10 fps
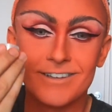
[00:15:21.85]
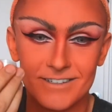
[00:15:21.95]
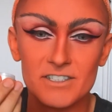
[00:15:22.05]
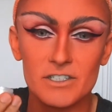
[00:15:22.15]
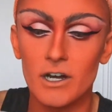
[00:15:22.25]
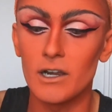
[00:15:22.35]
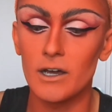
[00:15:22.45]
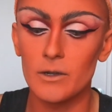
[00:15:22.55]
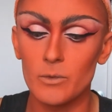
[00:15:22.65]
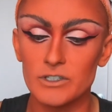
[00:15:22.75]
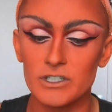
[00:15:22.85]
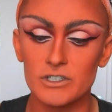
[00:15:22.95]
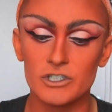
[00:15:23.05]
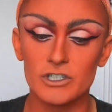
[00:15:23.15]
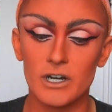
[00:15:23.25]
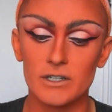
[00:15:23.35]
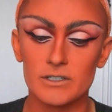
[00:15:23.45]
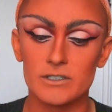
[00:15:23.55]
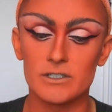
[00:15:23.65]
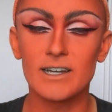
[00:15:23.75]
Starlight, which is
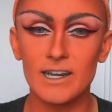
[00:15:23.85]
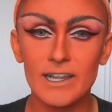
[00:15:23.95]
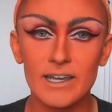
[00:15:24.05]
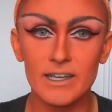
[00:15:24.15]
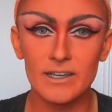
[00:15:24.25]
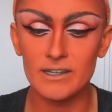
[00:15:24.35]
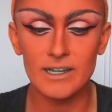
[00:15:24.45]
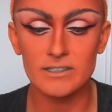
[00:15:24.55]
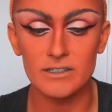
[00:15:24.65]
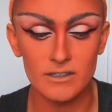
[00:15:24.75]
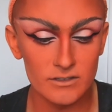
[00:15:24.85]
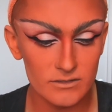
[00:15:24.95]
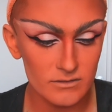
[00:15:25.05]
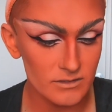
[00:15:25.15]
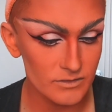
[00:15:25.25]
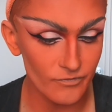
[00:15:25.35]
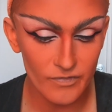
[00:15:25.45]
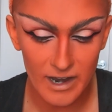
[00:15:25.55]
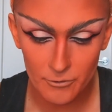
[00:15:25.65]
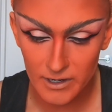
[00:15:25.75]
just clear glitter. It's
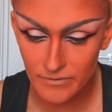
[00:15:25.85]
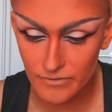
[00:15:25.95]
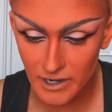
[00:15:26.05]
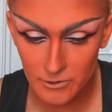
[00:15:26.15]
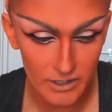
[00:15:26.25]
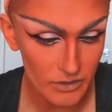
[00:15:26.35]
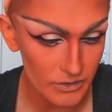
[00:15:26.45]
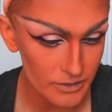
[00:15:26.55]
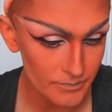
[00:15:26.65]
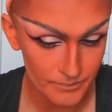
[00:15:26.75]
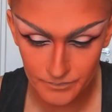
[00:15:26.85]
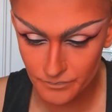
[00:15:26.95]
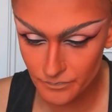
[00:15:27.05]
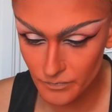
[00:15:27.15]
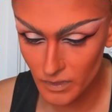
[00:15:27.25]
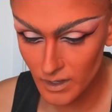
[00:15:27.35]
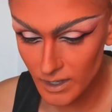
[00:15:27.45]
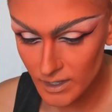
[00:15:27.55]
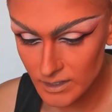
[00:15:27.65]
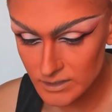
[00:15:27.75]
very, very good.
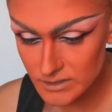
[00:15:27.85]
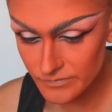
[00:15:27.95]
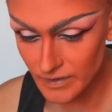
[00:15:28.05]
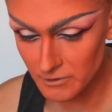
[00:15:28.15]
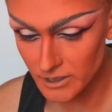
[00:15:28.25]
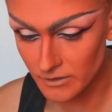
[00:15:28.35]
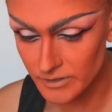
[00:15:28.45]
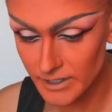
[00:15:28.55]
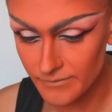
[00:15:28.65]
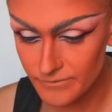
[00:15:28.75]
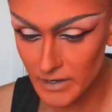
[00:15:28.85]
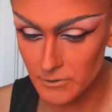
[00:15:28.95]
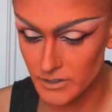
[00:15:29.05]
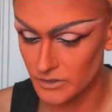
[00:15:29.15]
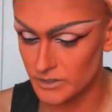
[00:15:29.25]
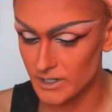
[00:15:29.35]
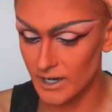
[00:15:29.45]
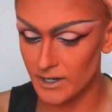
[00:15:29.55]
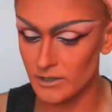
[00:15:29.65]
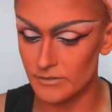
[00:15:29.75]
It's very lovely, very good.
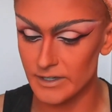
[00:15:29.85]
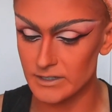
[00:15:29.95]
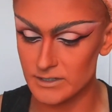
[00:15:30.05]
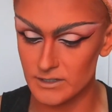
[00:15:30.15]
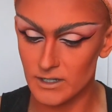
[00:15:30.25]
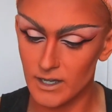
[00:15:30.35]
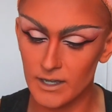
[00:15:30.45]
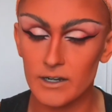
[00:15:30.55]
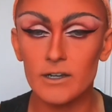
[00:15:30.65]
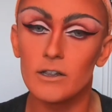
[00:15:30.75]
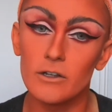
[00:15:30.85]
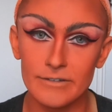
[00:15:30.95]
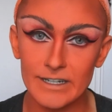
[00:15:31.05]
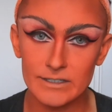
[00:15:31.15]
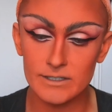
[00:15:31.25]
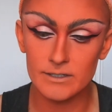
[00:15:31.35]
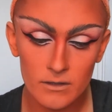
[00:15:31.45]
I love it, and I love it.